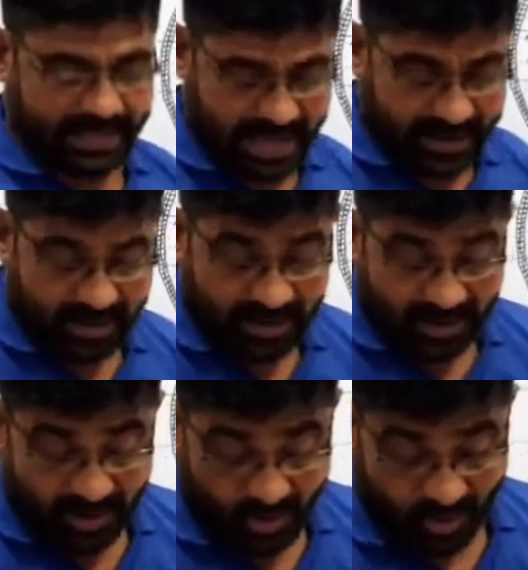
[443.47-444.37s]
they are
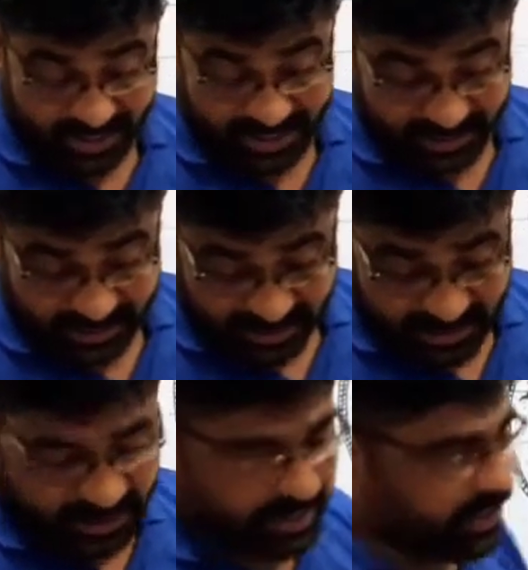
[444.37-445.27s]
causing
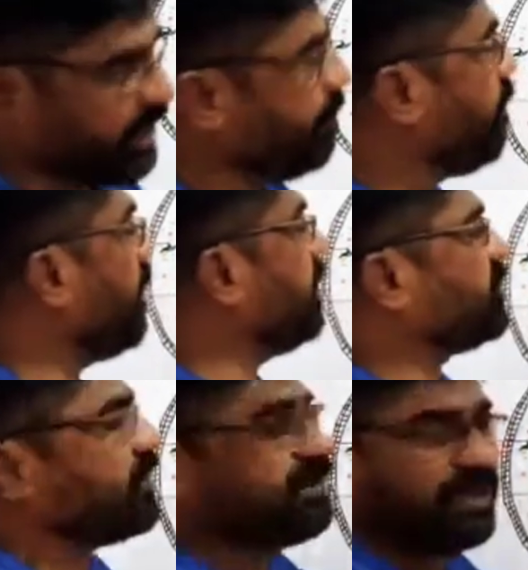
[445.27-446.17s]
the
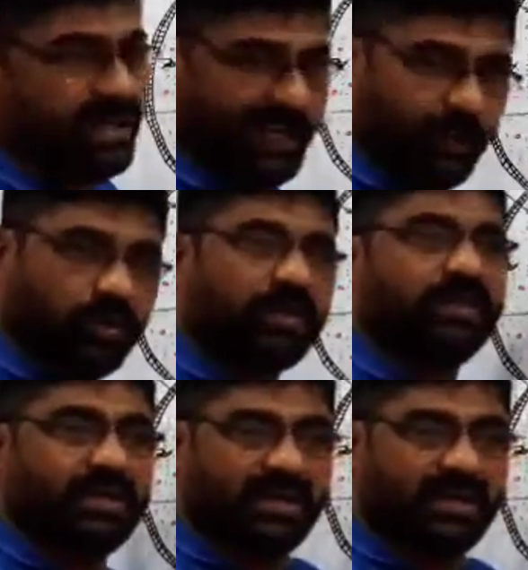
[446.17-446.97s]
inflammation into the